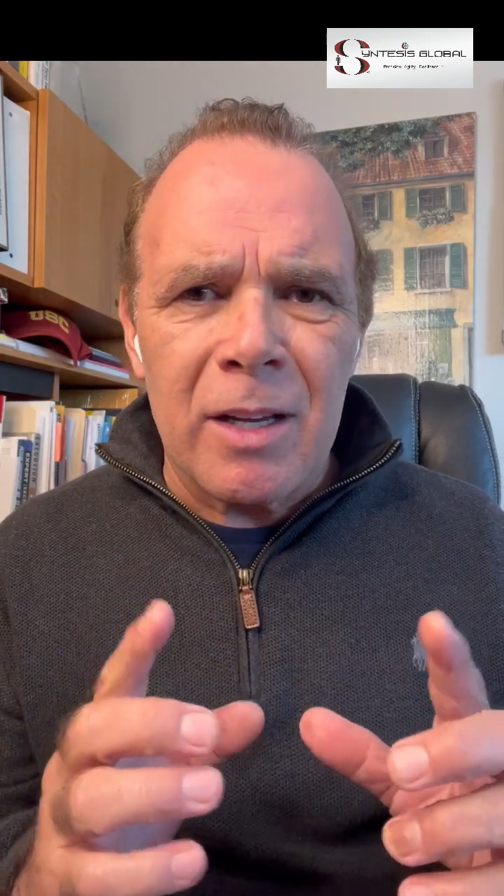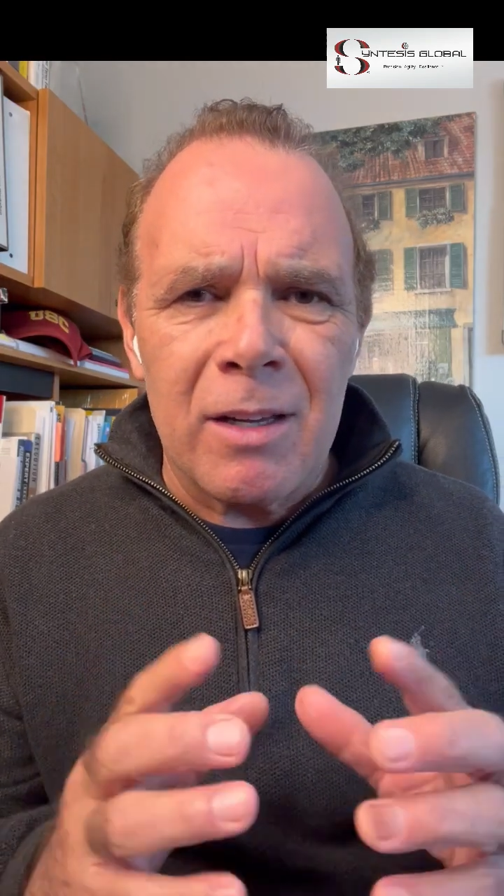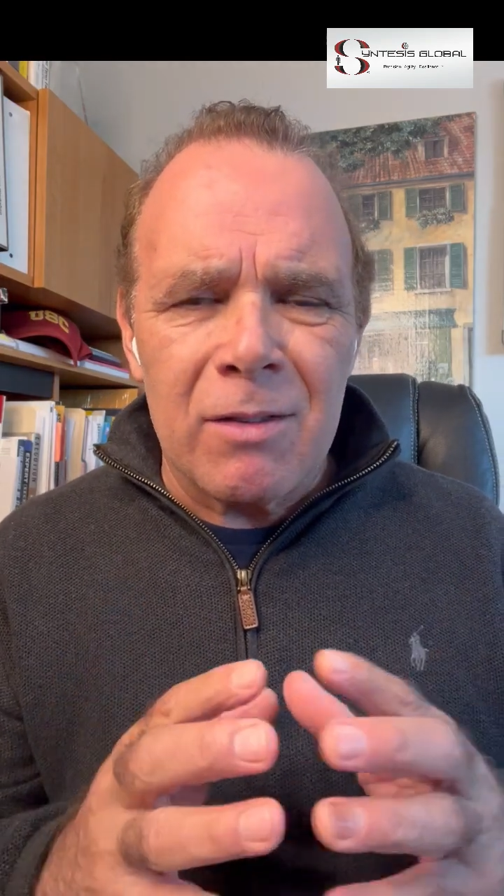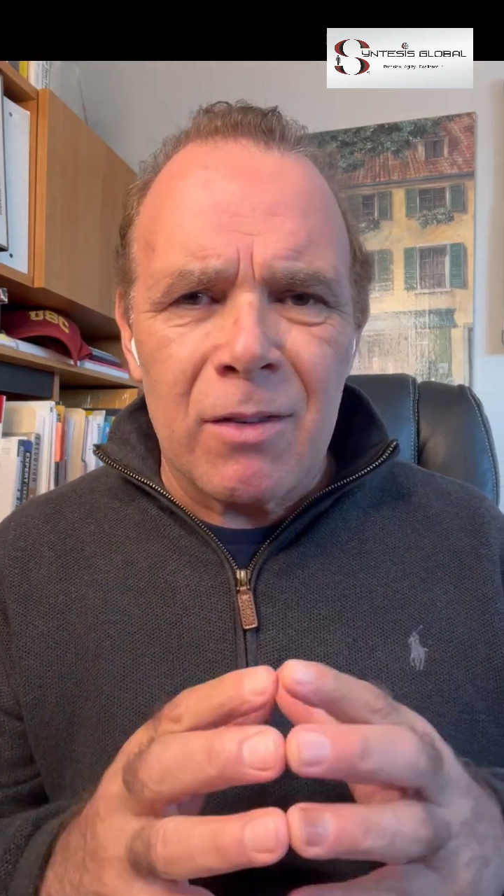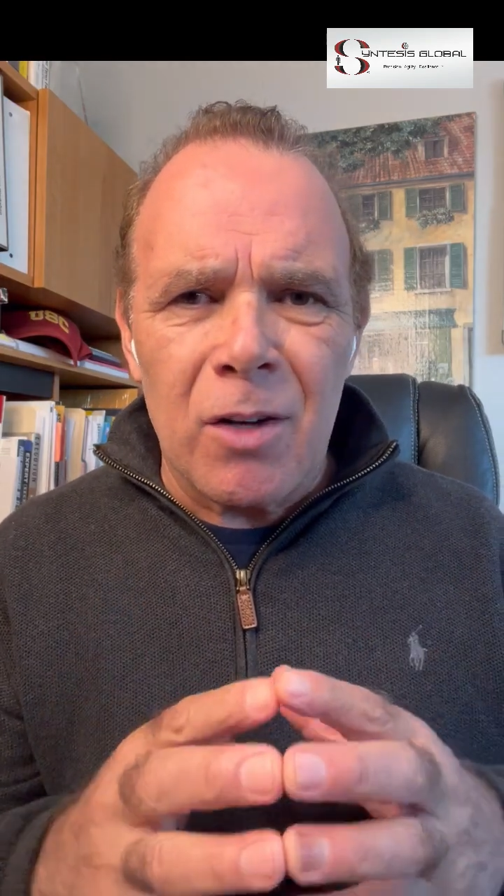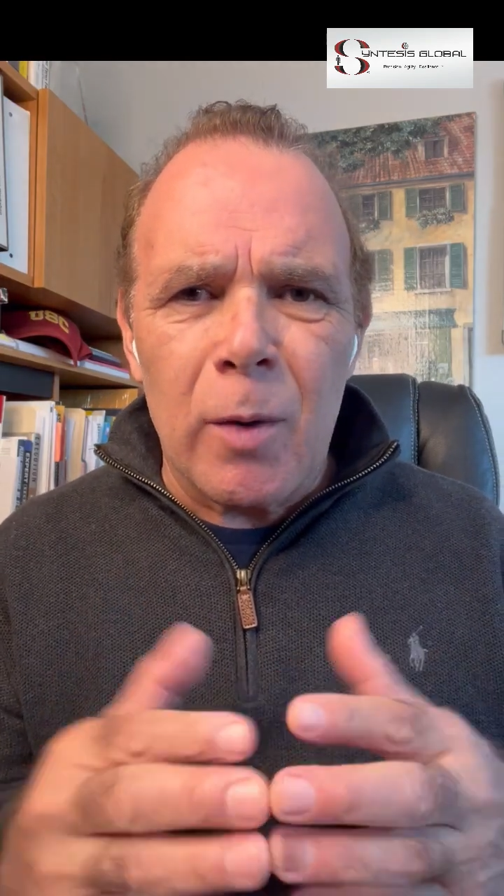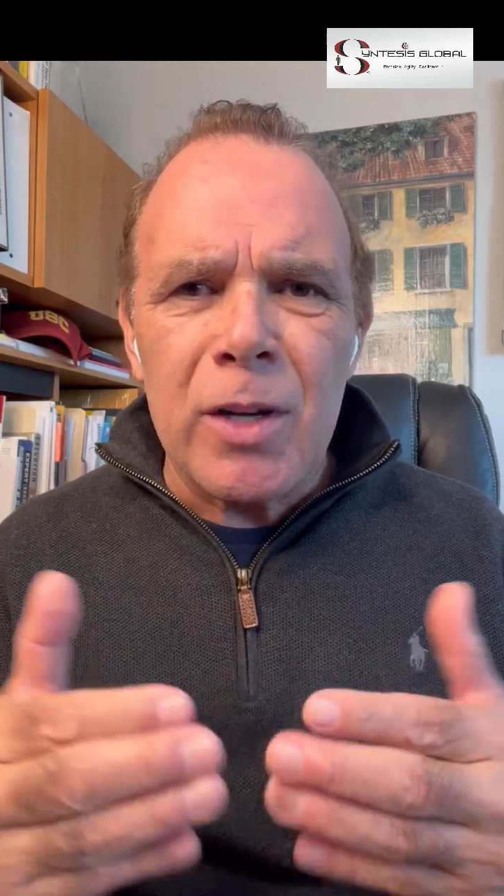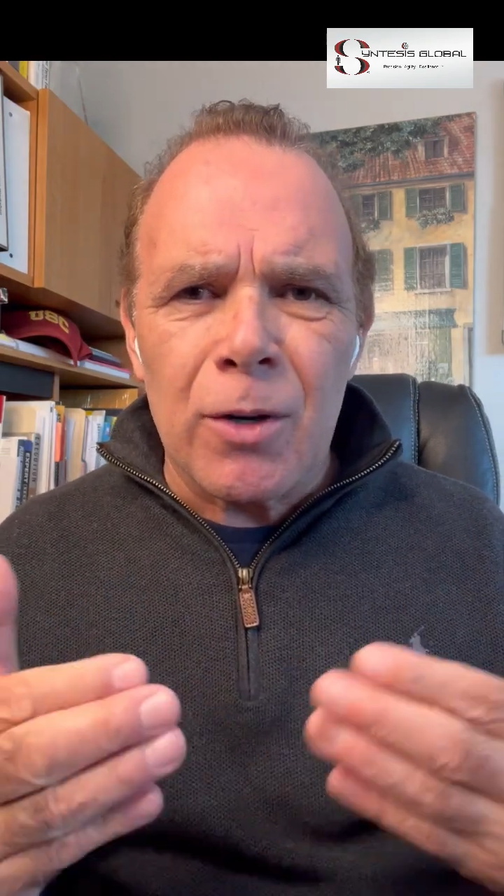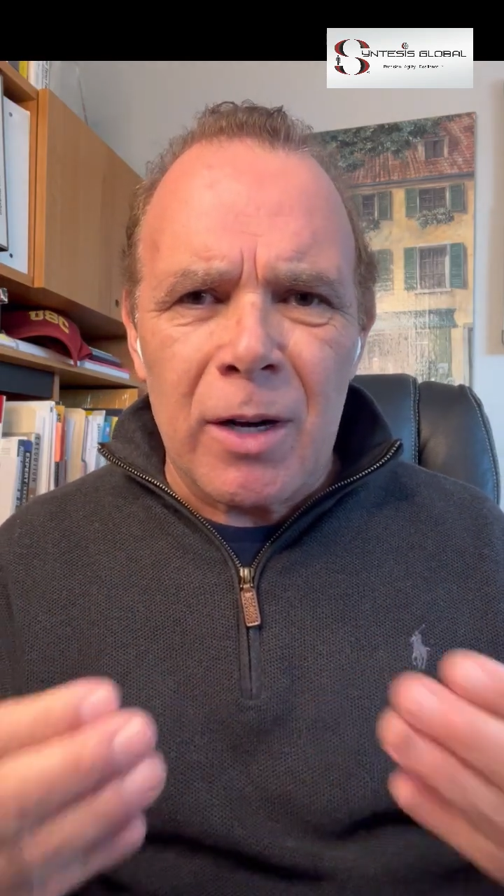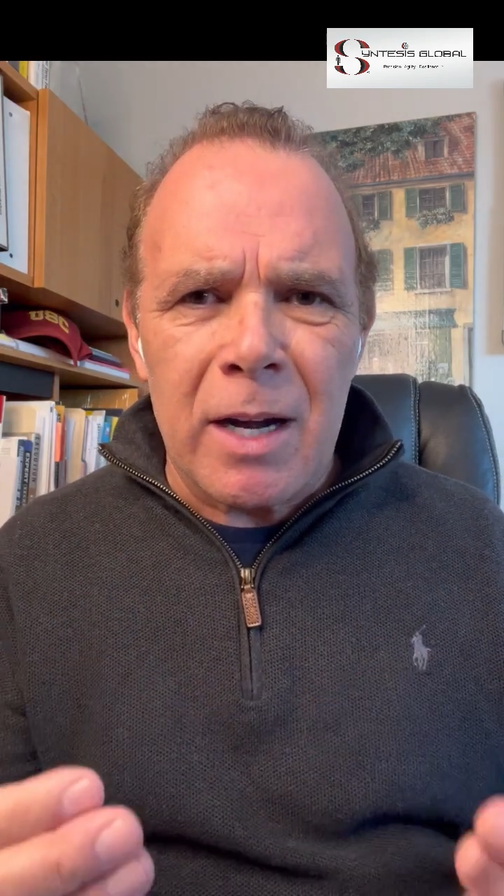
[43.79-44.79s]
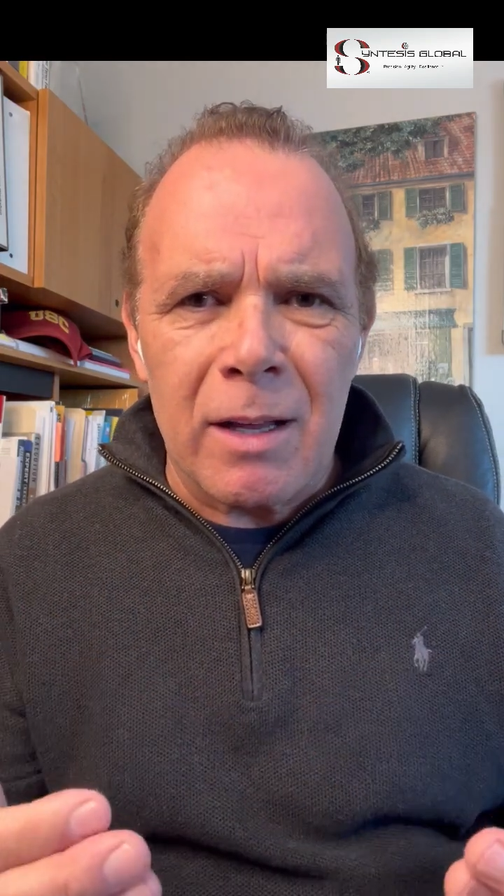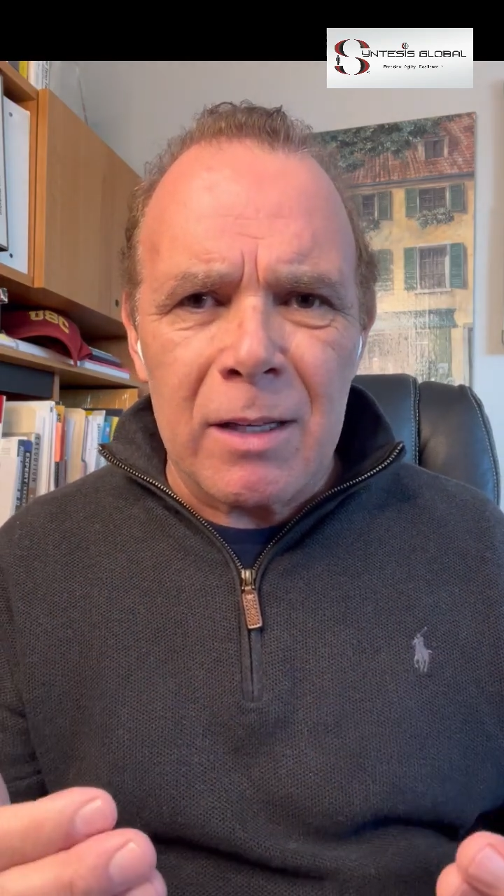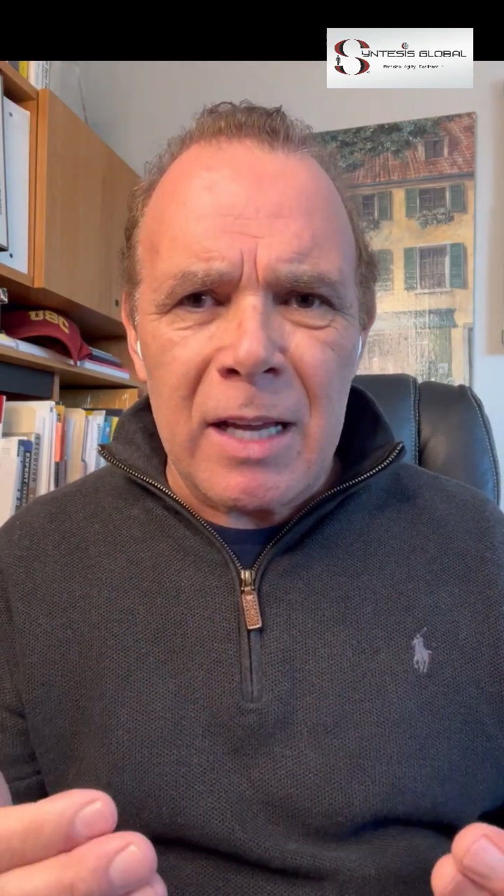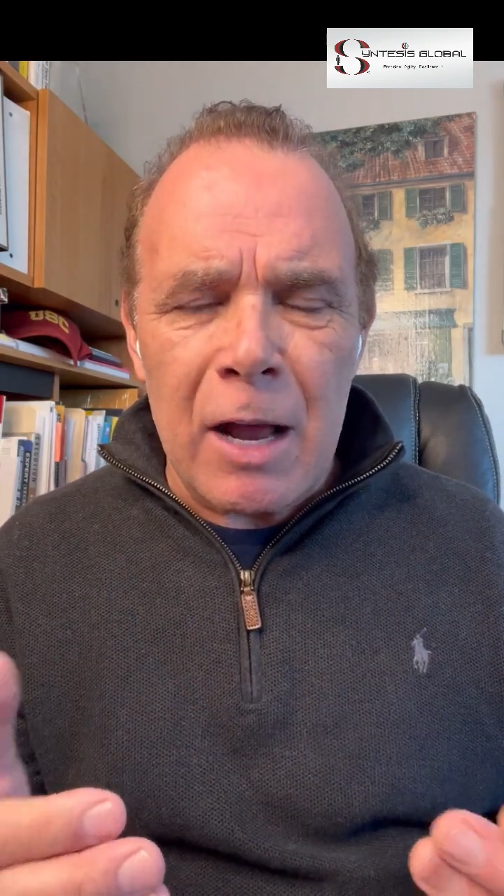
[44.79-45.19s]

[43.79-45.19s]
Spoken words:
is knowing your audience.